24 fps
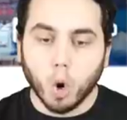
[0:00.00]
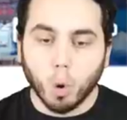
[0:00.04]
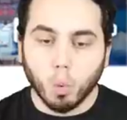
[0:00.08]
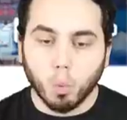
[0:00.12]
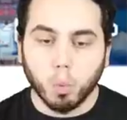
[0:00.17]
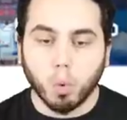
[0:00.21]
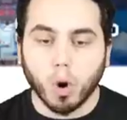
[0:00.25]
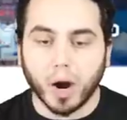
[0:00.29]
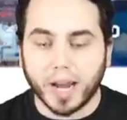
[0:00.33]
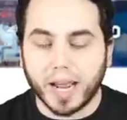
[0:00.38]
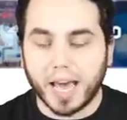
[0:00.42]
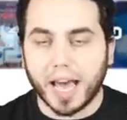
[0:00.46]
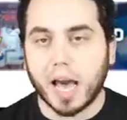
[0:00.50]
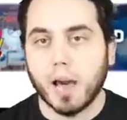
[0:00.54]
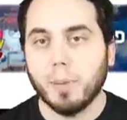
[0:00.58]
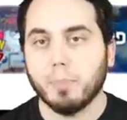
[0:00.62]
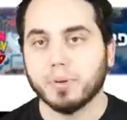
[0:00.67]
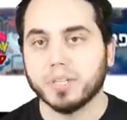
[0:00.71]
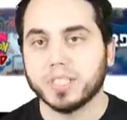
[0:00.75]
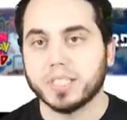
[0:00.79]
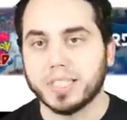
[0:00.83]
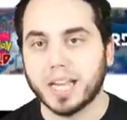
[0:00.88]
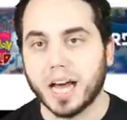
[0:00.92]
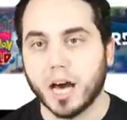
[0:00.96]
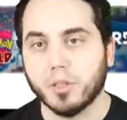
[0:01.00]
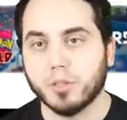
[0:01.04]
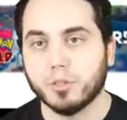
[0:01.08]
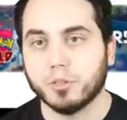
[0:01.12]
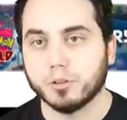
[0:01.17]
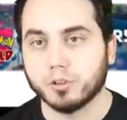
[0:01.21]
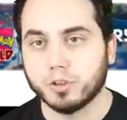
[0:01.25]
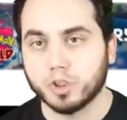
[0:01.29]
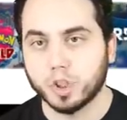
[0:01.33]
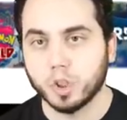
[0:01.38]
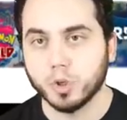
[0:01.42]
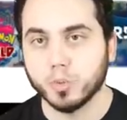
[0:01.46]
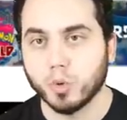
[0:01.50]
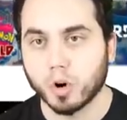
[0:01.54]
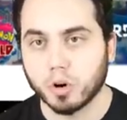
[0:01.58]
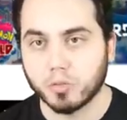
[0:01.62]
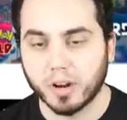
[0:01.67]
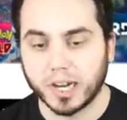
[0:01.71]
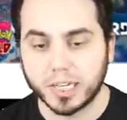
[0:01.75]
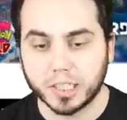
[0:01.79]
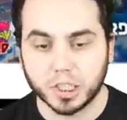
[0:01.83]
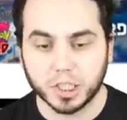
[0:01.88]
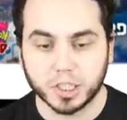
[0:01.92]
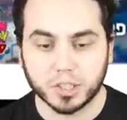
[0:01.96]
What happens now that there's two more
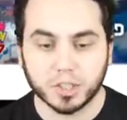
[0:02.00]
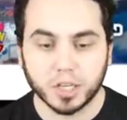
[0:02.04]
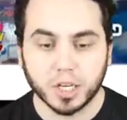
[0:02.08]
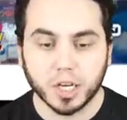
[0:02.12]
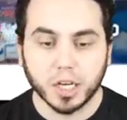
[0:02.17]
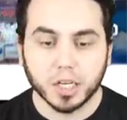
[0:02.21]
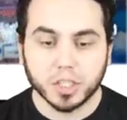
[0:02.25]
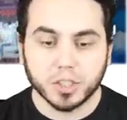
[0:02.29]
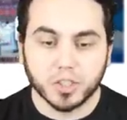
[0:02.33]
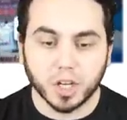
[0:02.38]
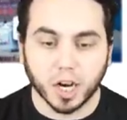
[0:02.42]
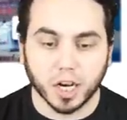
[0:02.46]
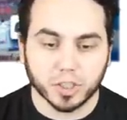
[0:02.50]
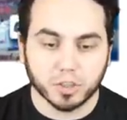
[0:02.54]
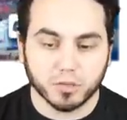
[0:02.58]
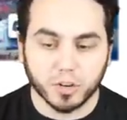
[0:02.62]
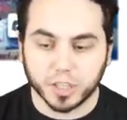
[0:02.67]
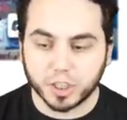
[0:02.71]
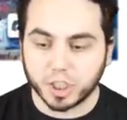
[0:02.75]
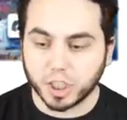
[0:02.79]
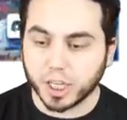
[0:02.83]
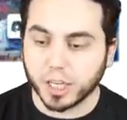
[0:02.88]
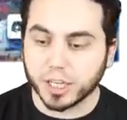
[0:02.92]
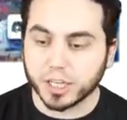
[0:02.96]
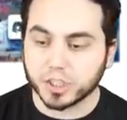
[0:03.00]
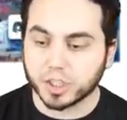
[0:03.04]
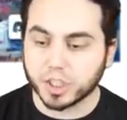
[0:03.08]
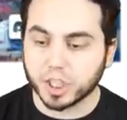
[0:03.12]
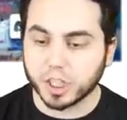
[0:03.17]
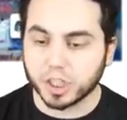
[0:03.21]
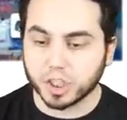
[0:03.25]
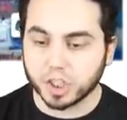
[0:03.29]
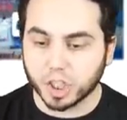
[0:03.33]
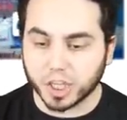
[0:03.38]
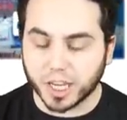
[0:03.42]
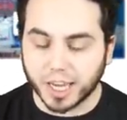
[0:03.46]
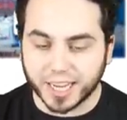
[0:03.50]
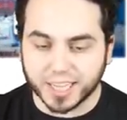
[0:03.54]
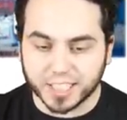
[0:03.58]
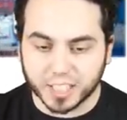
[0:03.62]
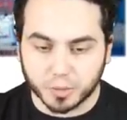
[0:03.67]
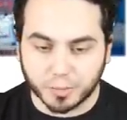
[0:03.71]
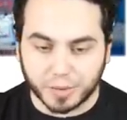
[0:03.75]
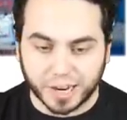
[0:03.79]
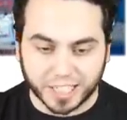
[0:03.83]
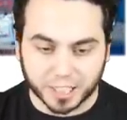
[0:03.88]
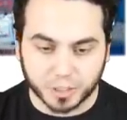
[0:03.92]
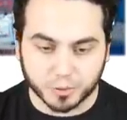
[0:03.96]
Regis? does Regigigas get a
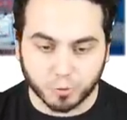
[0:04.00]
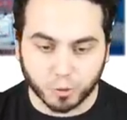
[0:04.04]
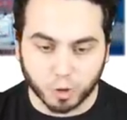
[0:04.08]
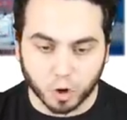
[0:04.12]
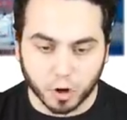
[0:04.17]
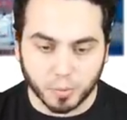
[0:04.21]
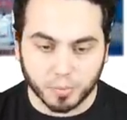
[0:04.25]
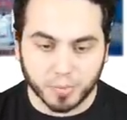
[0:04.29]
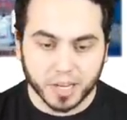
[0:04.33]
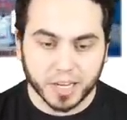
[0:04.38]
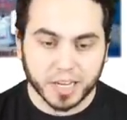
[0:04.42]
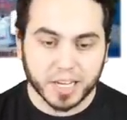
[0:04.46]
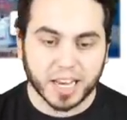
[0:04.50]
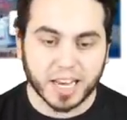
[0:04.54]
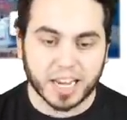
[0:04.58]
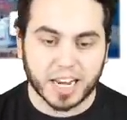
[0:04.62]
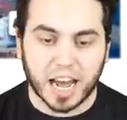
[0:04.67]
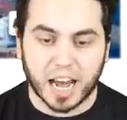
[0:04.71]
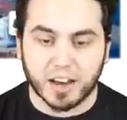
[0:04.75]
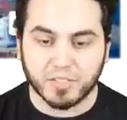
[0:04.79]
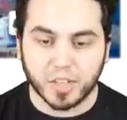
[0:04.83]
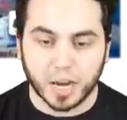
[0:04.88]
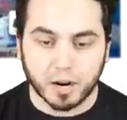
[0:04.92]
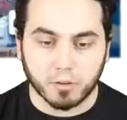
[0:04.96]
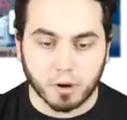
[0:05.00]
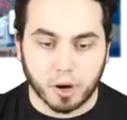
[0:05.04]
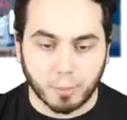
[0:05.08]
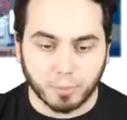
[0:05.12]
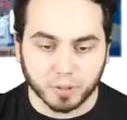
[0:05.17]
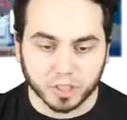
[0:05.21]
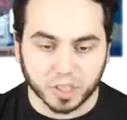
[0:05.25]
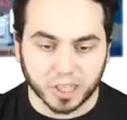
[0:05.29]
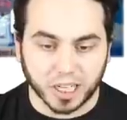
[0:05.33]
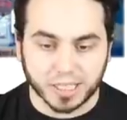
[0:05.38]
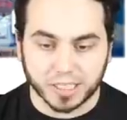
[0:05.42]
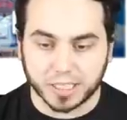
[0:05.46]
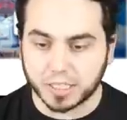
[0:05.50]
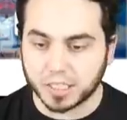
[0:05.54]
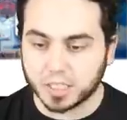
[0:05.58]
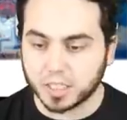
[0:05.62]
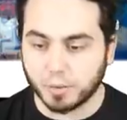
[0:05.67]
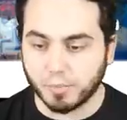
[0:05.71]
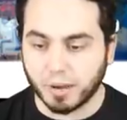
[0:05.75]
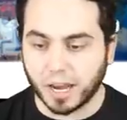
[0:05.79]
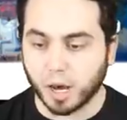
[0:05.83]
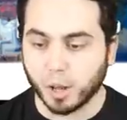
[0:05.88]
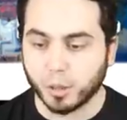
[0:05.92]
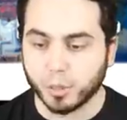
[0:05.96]
Gigantamax form and have that represented
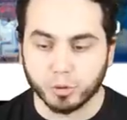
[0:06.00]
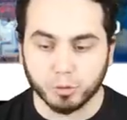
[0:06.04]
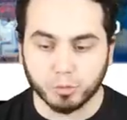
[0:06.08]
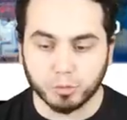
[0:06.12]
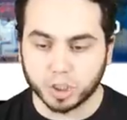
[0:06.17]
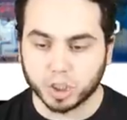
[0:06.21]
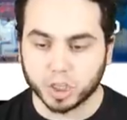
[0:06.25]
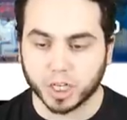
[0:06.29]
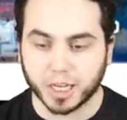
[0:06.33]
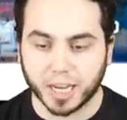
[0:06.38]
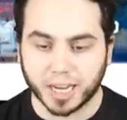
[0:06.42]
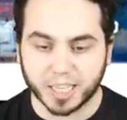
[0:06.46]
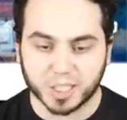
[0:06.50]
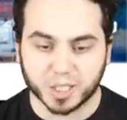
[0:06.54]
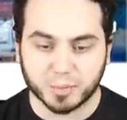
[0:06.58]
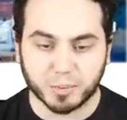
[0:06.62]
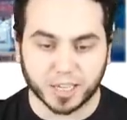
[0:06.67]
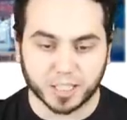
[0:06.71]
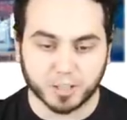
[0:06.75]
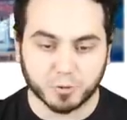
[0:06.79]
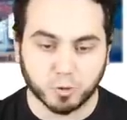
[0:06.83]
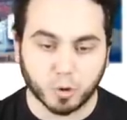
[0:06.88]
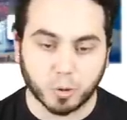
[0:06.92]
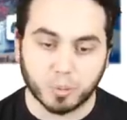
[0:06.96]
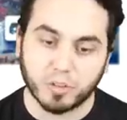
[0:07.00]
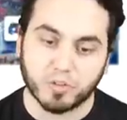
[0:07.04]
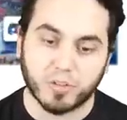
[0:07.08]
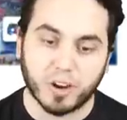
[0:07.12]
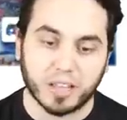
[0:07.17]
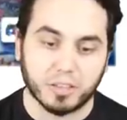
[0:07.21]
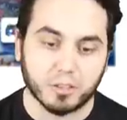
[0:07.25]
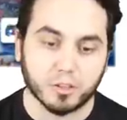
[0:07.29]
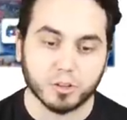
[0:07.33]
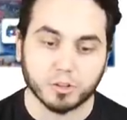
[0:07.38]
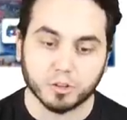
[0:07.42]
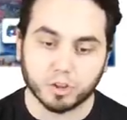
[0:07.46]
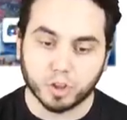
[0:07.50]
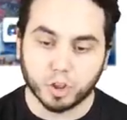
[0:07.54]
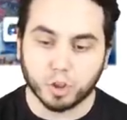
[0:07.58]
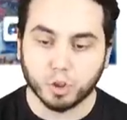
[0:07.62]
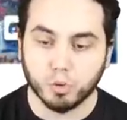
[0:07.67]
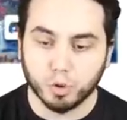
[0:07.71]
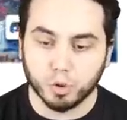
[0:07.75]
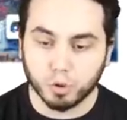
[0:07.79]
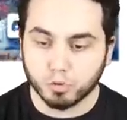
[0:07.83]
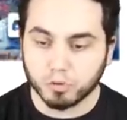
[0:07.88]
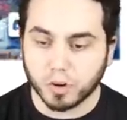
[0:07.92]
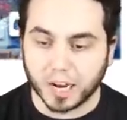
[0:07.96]
somehow through its Gigantamax form? The fact that there's two
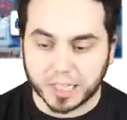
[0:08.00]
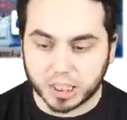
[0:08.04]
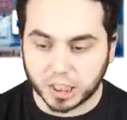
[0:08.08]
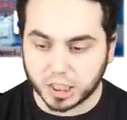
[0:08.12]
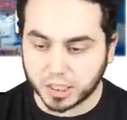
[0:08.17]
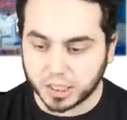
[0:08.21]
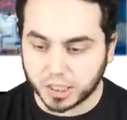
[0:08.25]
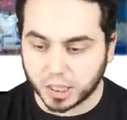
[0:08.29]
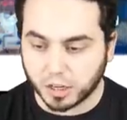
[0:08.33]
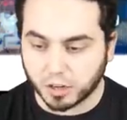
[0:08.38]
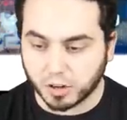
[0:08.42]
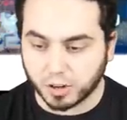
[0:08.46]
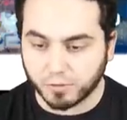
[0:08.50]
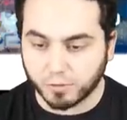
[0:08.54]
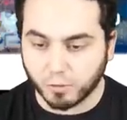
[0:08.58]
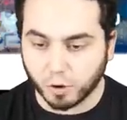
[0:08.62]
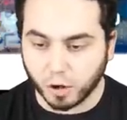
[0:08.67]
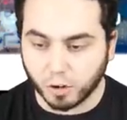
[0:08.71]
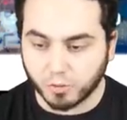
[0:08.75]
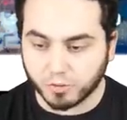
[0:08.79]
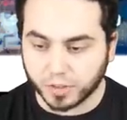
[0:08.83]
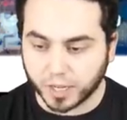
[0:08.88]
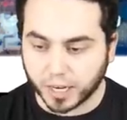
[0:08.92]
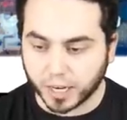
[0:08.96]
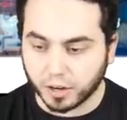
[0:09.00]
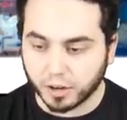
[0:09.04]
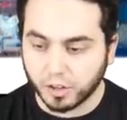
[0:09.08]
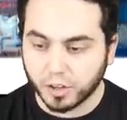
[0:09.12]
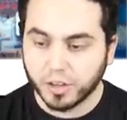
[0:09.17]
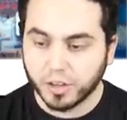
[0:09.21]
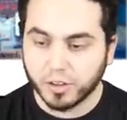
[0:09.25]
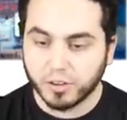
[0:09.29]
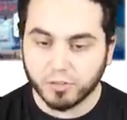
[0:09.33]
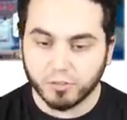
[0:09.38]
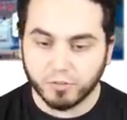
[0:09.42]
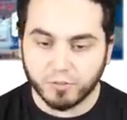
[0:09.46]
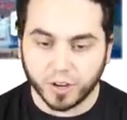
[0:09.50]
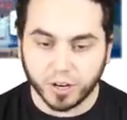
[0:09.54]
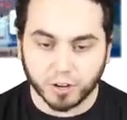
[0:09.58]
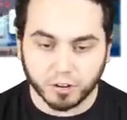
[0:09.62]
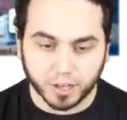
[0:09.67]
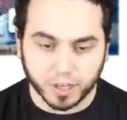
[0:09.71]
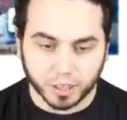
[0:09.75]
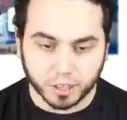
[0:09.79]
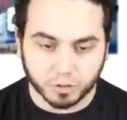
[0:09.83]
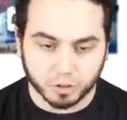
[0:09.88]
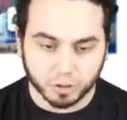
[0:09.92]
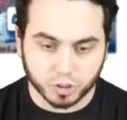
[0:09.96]
new Regis that are involved now.
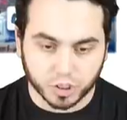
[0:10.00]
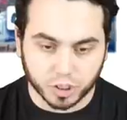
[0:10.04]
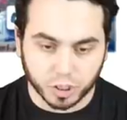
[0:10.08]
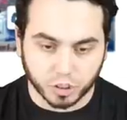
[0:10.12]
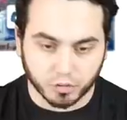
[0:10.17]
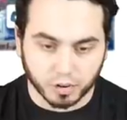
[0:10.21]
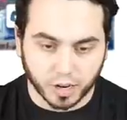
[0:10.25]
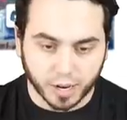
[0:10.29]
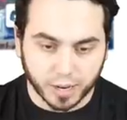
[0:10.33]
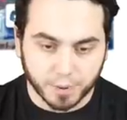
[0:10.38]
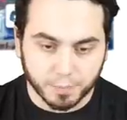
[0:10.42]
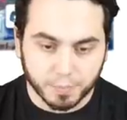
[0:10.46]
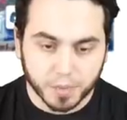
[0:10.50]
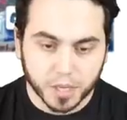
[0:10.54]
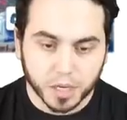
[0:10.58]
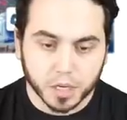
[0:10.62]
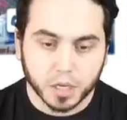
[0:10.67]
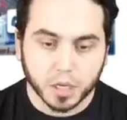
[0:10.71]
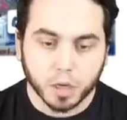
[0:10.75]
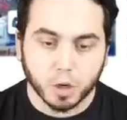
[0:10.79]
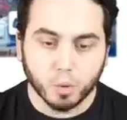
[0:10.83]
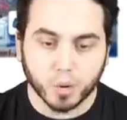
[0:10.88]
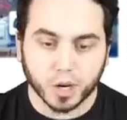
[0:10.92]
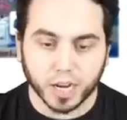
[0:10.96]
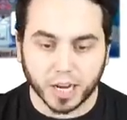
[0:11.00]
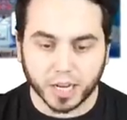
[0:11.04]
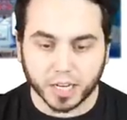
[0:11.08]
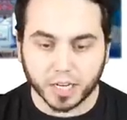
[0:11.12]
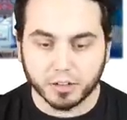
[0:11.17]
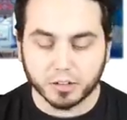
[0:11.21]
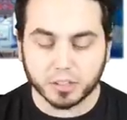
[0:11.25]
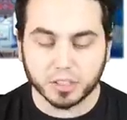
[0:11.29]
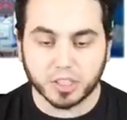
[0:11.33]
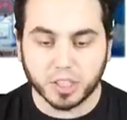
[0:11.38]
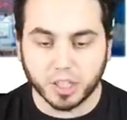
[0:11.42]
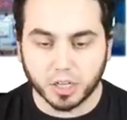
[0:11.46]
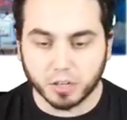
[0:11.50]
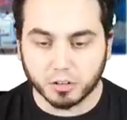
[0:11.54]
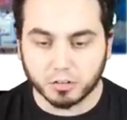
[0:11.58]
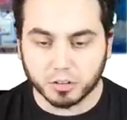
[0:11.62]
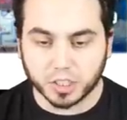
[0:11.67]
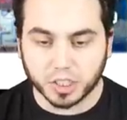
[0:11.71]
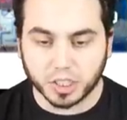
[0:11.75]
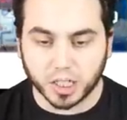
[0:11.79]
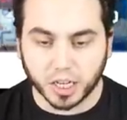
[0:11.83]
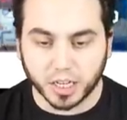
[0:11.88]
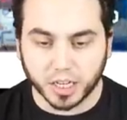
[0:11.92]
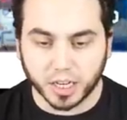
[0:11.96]
Very interesting, right? We got Giratina,
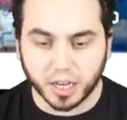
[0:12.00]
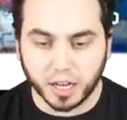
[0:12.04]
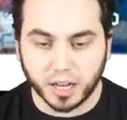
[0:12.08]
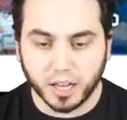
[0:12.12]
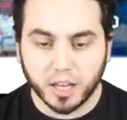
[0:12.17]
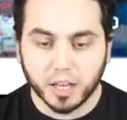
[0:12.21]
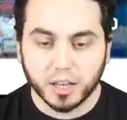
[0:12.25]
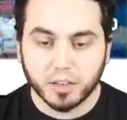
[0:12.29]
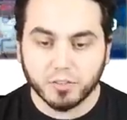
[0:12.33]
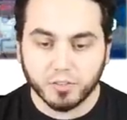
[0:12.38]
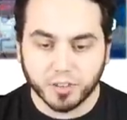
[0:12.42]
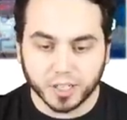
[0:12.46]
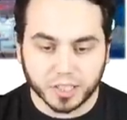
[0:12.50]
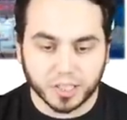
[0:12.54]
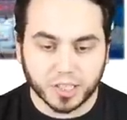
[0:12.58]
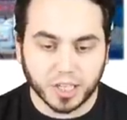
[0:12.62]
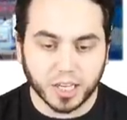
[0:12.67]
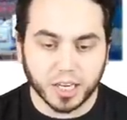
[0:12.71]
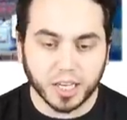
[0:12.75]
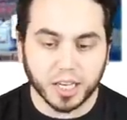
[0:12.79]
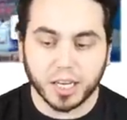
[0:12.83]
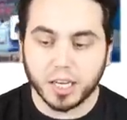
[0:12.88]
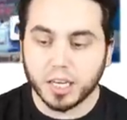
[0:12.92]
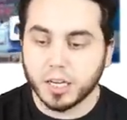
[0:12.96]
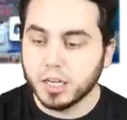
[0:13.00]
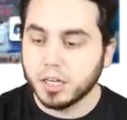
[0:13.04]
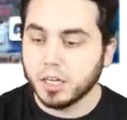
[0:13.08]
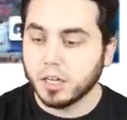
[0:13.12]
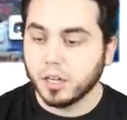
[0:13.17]
Cresselia, Victini.